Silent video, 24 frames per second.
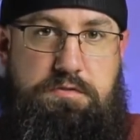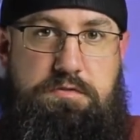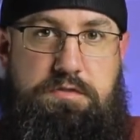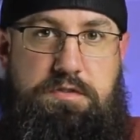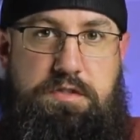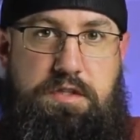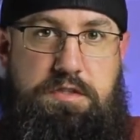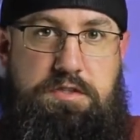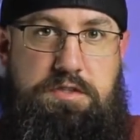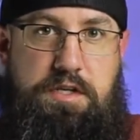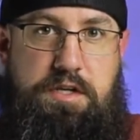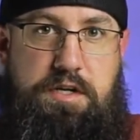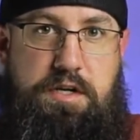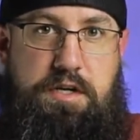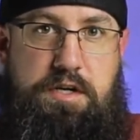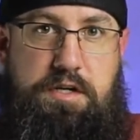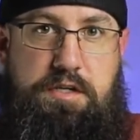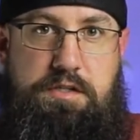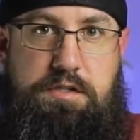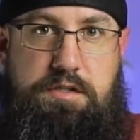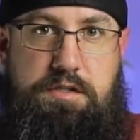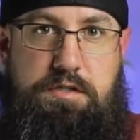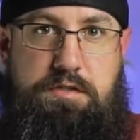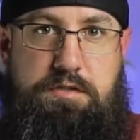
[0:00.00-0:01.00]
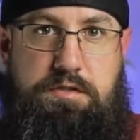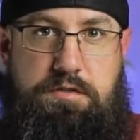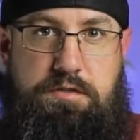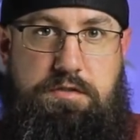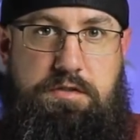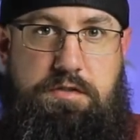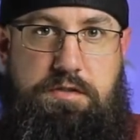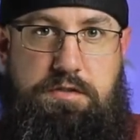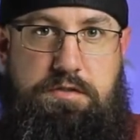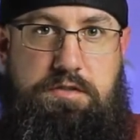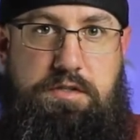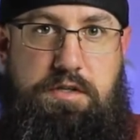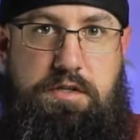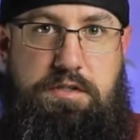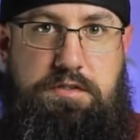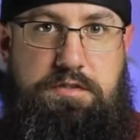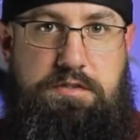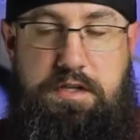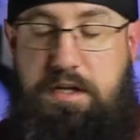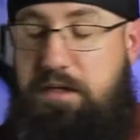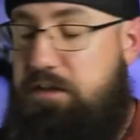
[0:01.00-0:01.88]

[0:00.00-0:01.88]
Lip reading: DJI does.